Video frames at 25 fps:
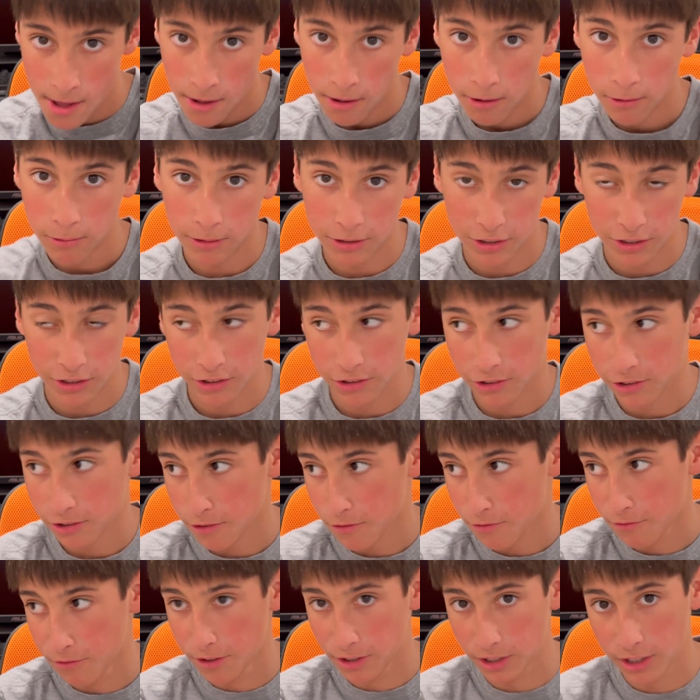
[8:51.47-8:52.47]
which is
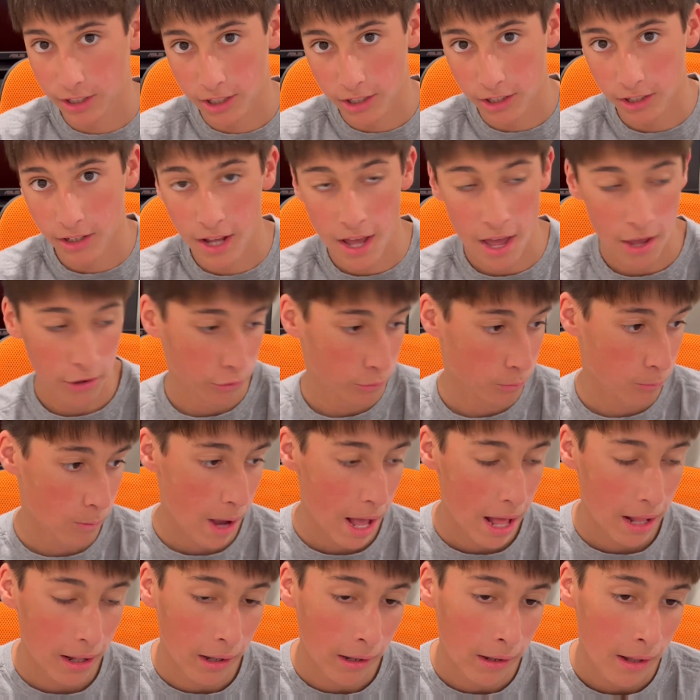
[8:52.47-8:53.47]
really good as
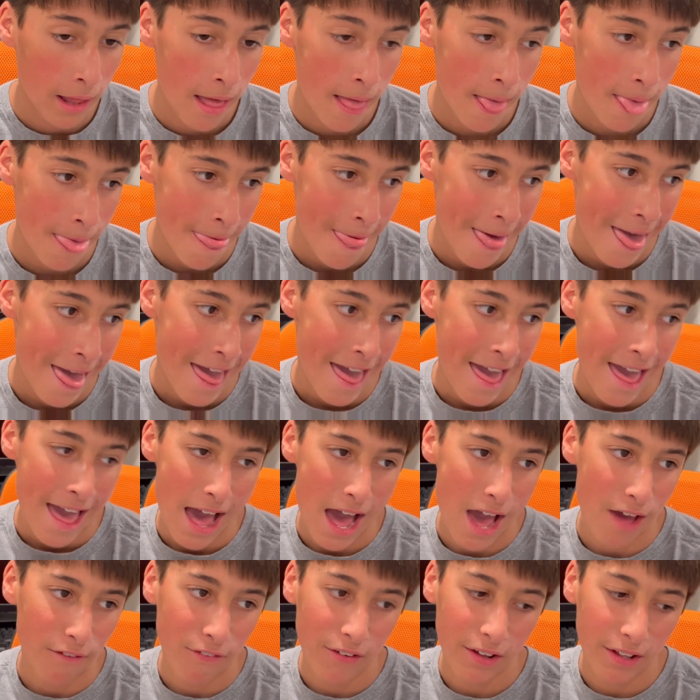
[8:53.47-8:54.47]
well.
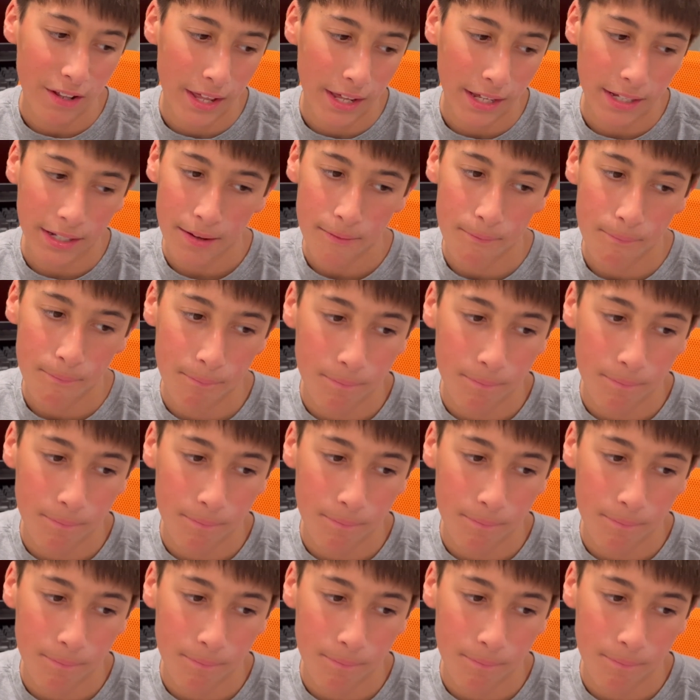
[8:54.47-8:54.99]
I feel like